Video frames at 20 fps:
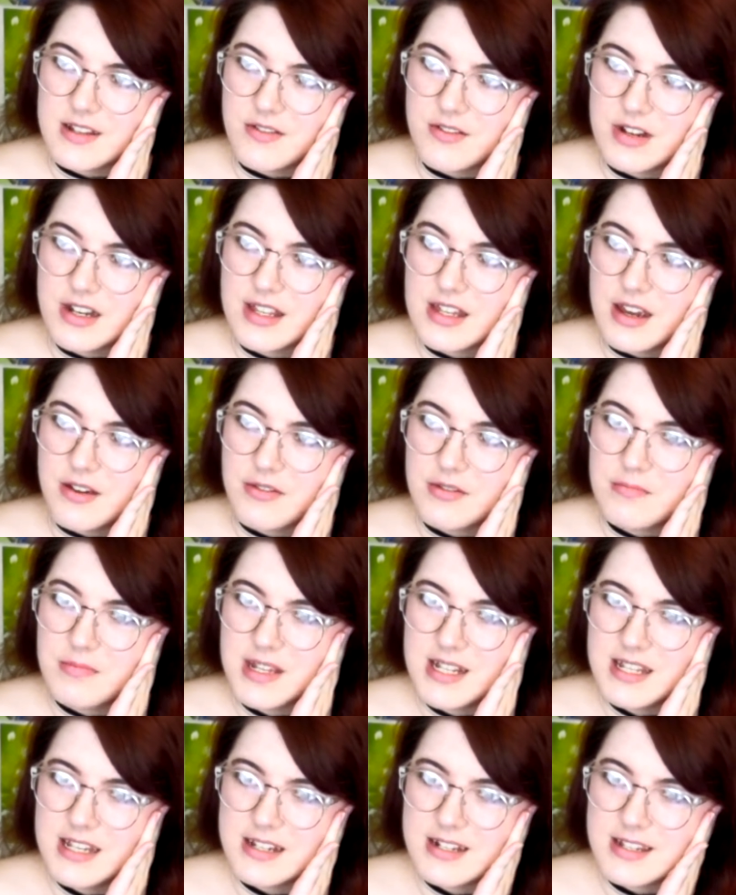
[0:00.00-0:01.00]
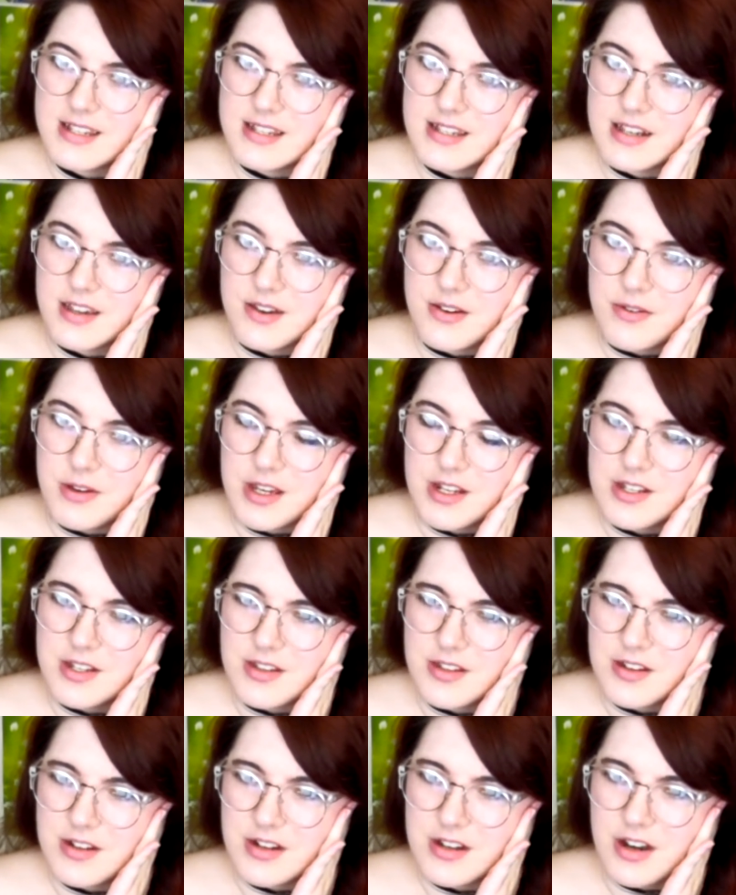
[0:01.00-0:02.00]
going to that one. BTS isn't going
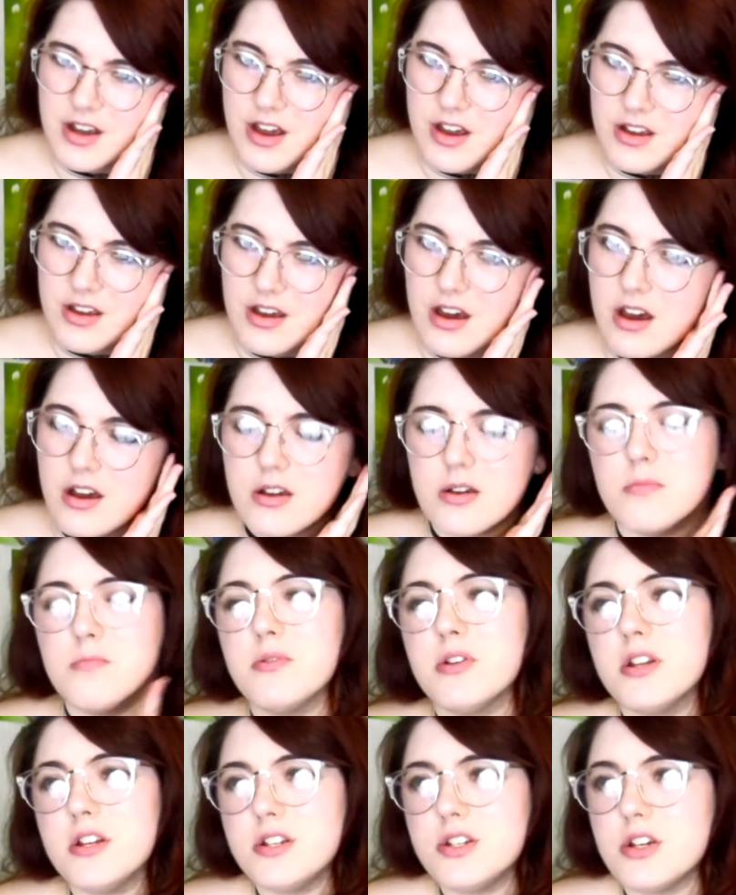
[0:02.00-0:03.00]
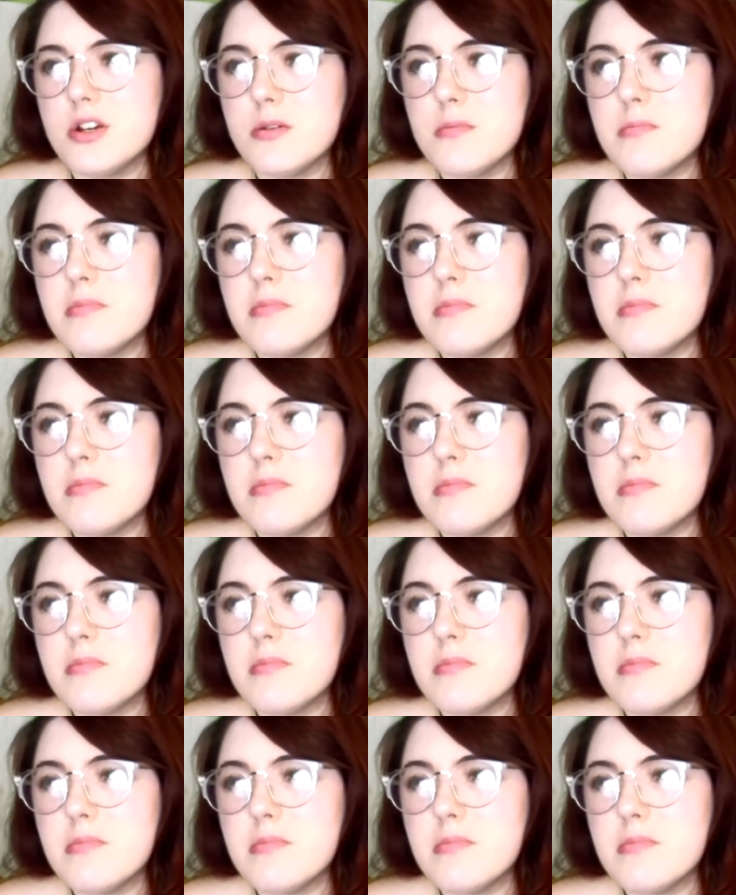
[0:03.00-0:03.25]
until they're in Hong Kong, I'm pretty sure.